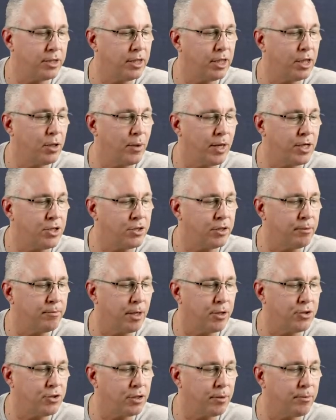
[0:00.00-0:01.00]
And the equation of
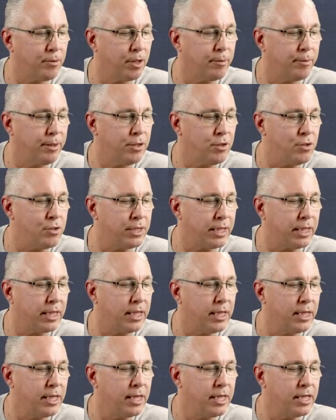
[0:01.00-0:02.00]
motion I'm going to be using
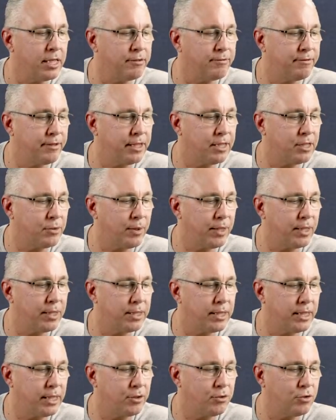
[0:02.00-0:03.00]
is v squared
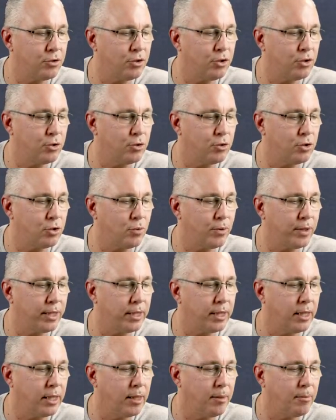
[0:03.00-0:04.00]
is equal to u
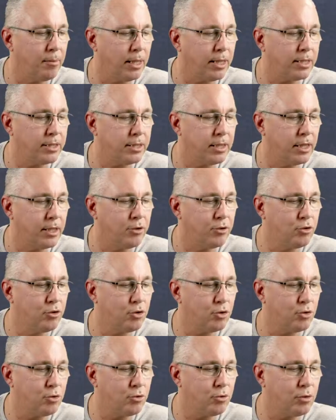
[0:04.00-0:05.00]
squared plus
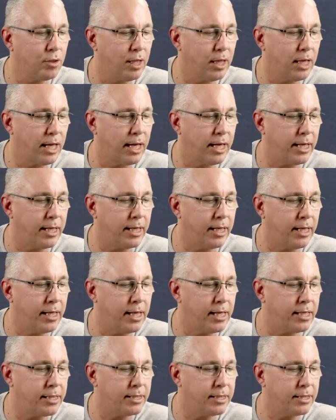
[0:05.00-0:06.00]

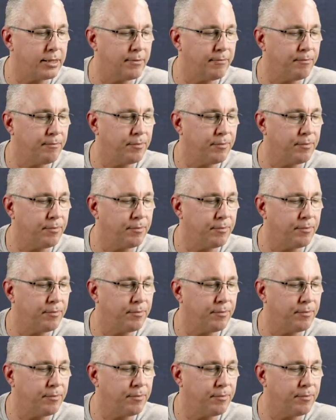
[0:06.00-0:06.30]
2as.